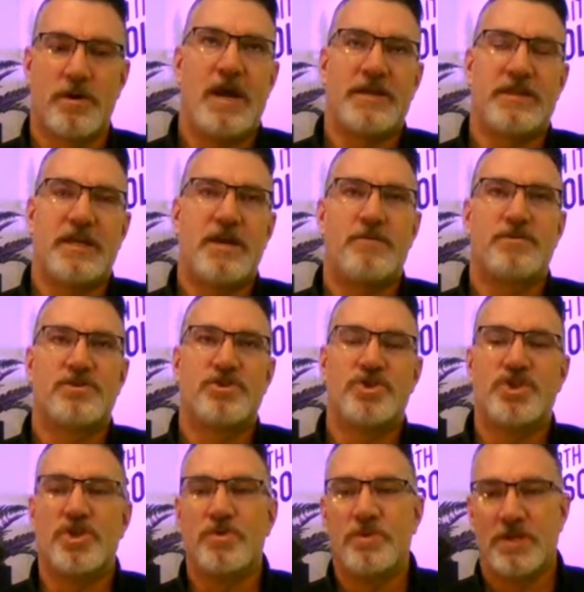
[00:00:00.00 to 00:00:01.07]
I think it was
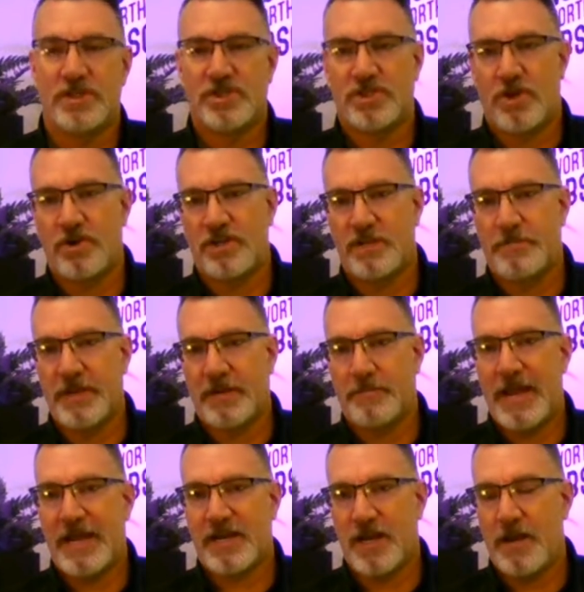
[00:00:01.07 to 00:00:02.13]
June it started to pick
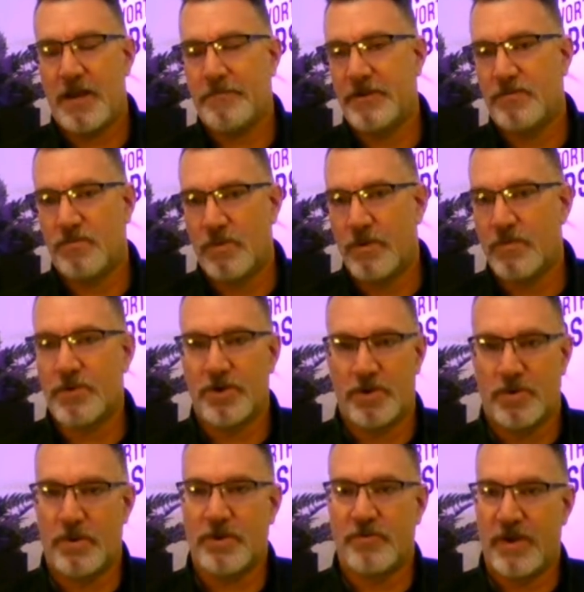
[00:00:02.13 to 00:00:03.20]
back up, and we were
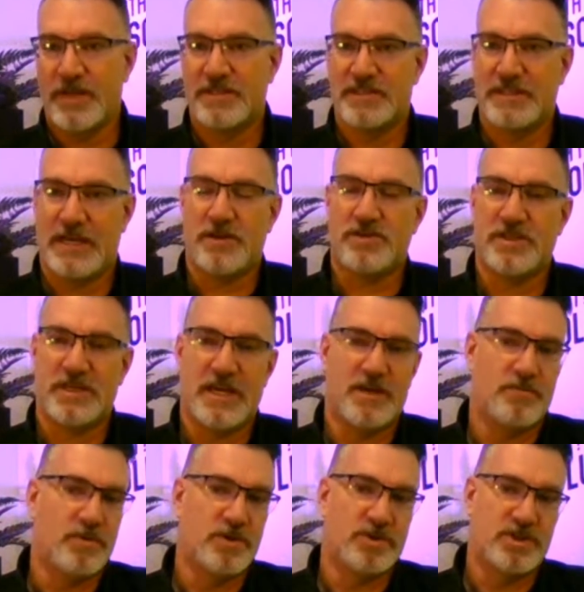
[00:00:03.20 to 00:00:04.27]
doing great sales
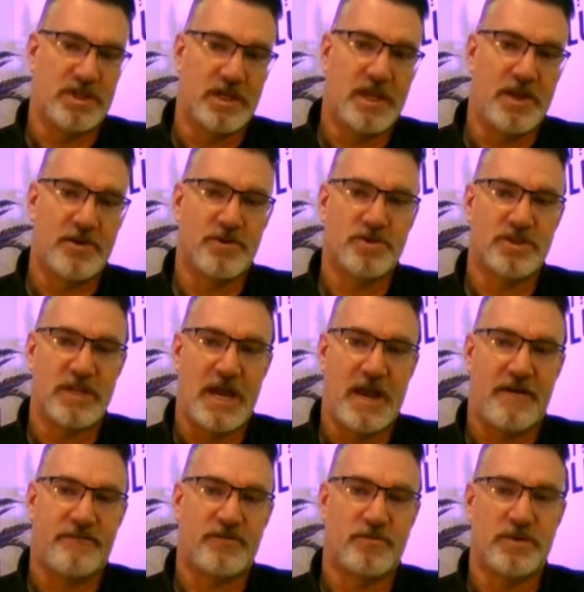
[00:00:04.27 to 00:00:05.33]
again. We were still
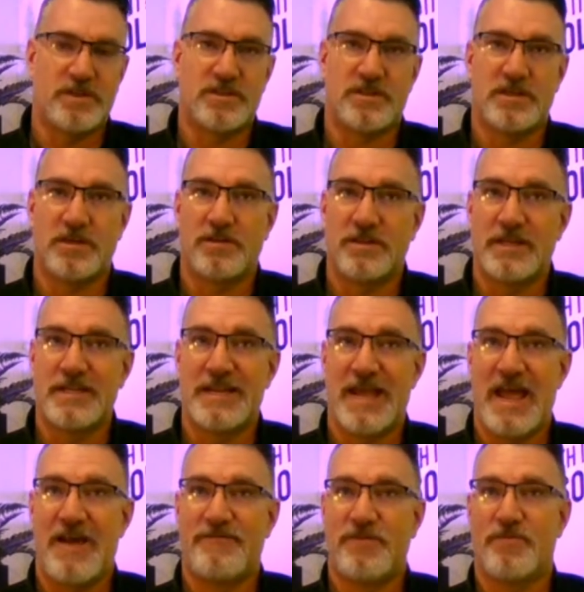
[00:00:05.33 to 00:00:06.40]
understaffed. We still didn't
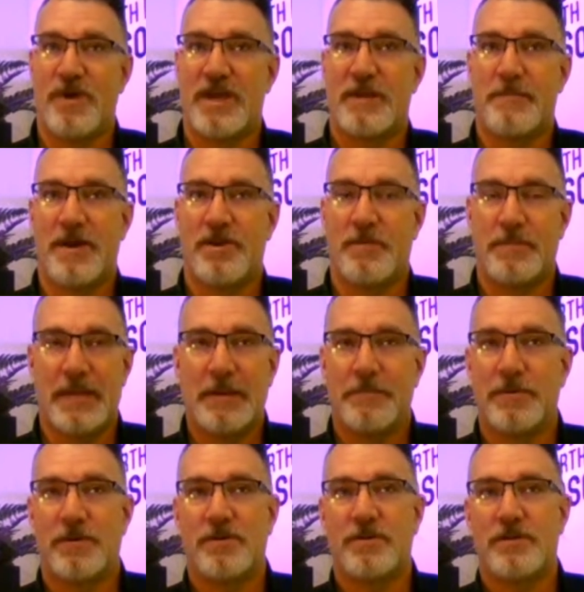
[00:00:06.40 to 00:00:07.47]
have the right amount of
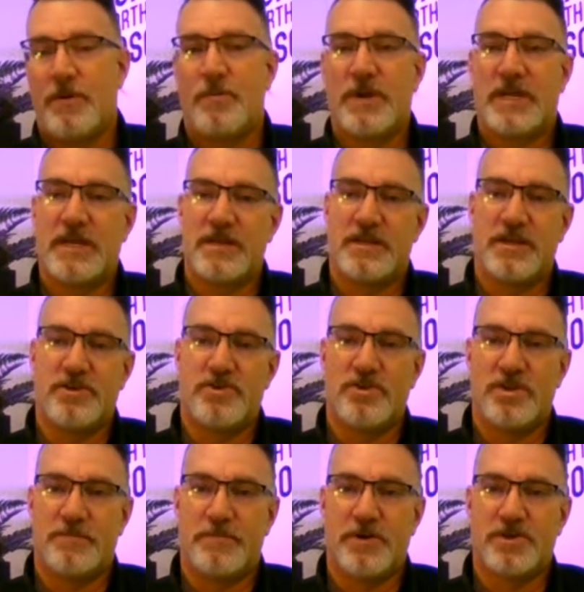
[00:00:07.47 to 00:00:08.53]
people, but we
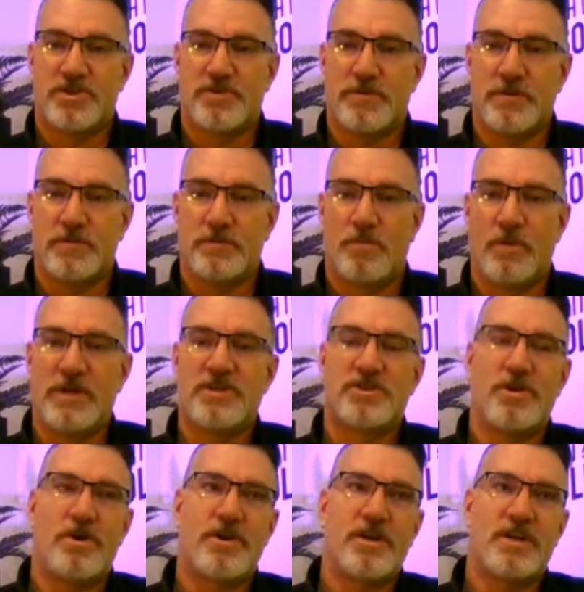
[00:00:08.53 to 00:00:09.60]
continued to push through. We
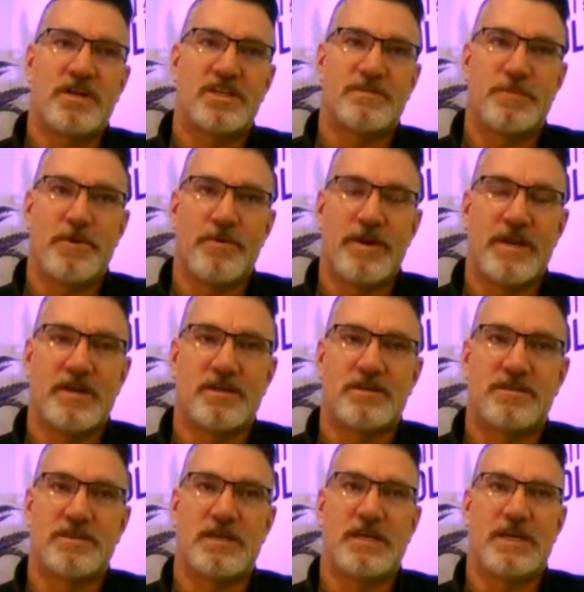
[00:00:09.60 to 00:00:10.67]
started
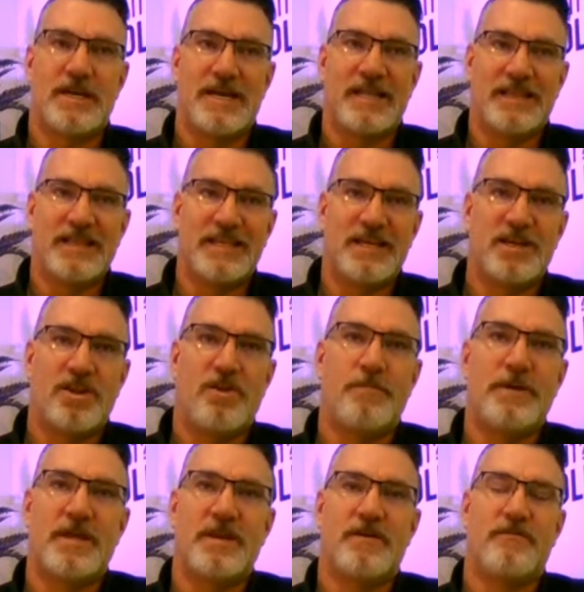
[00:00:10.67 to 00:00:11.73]
experiencing a little
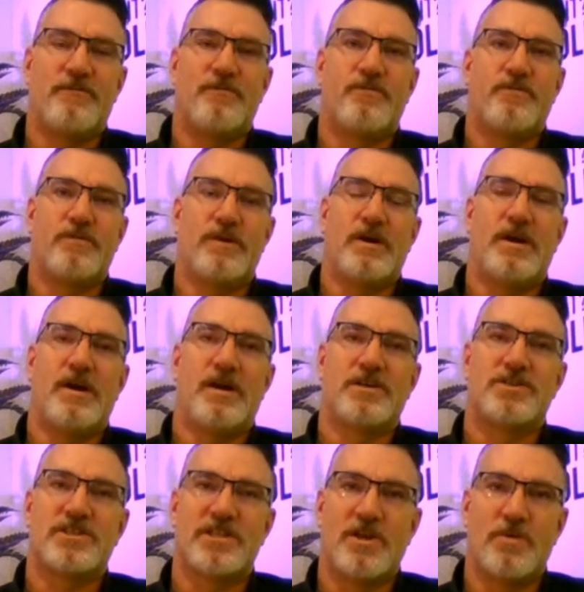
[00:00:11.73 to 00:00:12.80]
bit of uh,
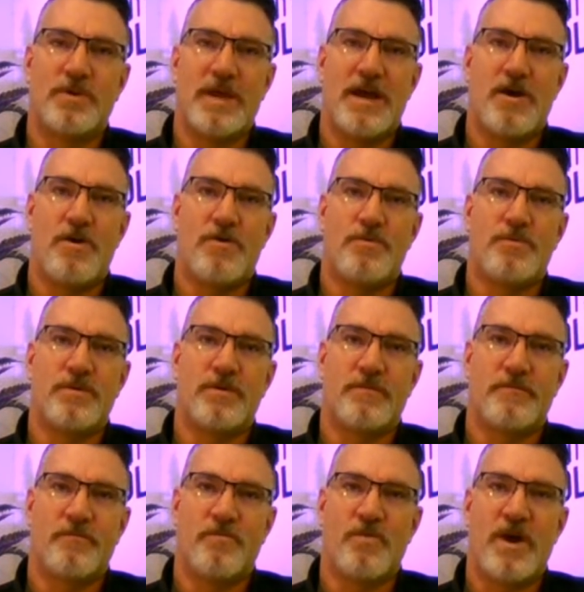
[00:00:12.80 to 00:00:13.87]
slowdown
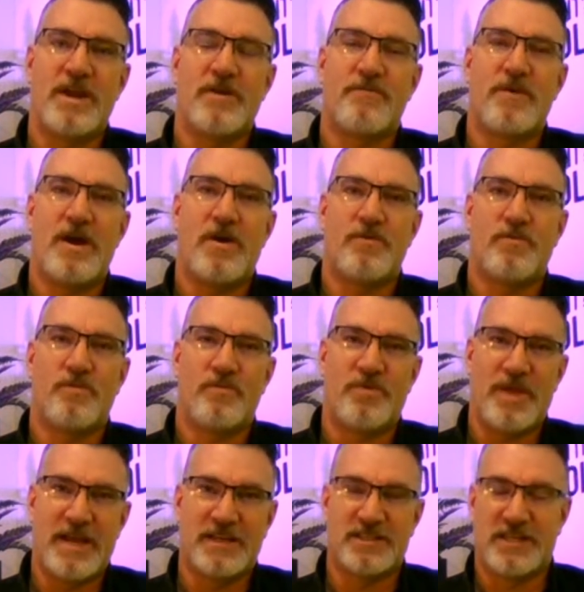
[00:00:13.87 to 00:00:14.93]
right around
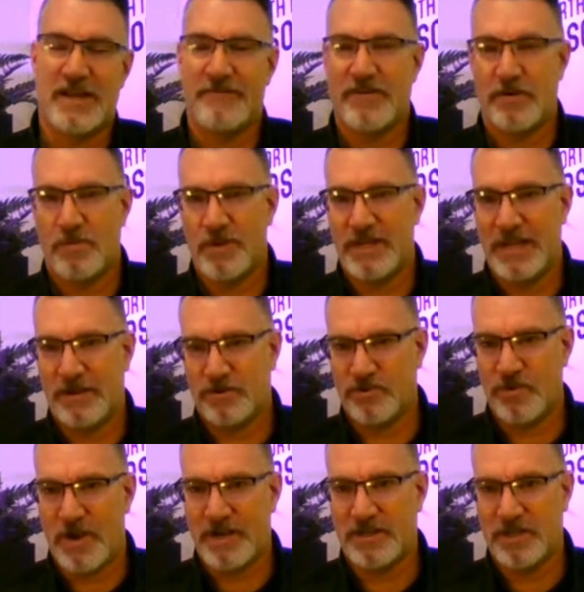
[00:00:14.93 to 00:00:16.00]
Thanksgiving when they
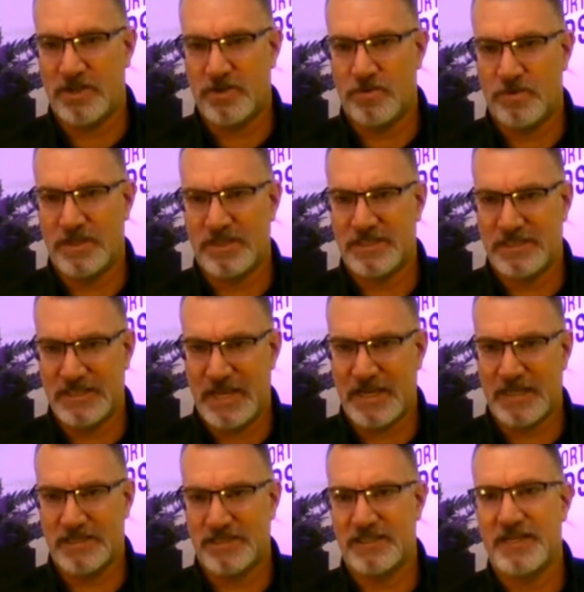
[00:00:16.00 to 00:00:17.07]
tried to do the
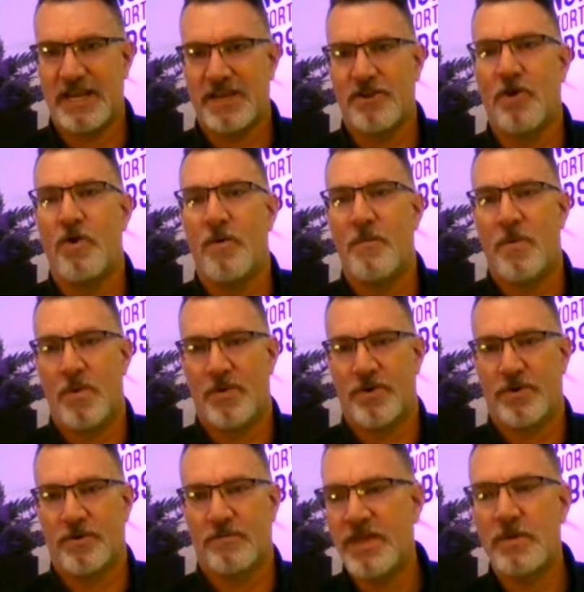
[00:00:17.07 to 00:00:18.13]
second stay-at-home order.